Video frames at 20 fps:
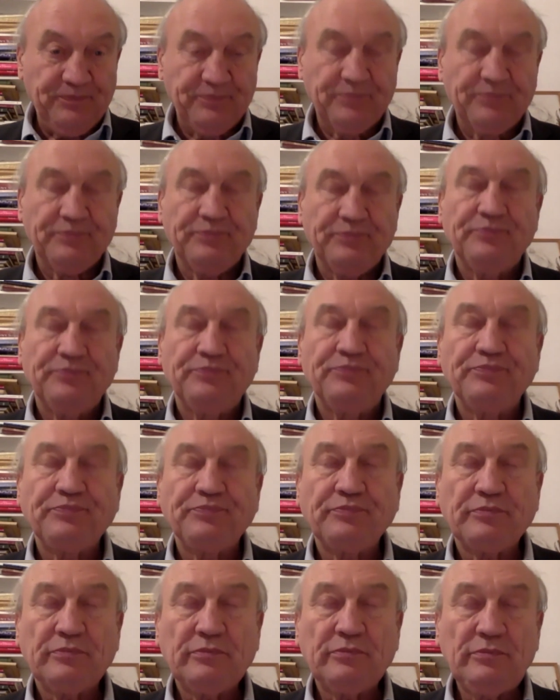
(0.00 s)

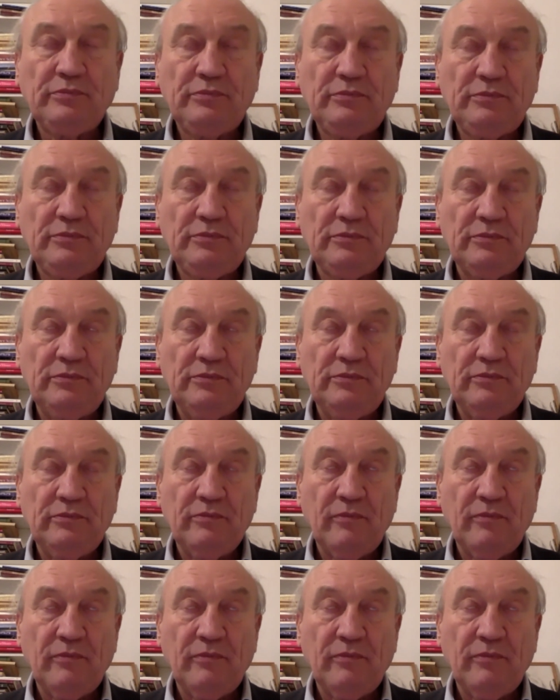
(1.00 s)
(no one is talking)